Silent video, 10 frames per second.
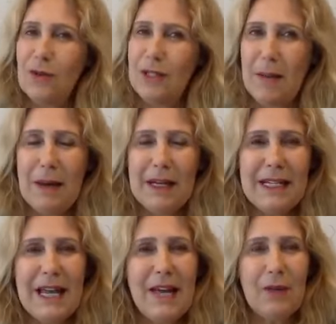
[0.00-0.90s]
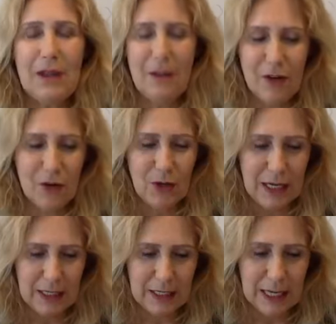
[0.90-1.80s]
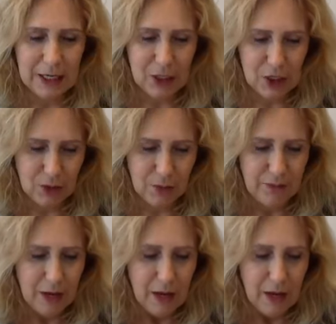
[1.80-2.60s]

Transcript: day by day, whatever you can get to.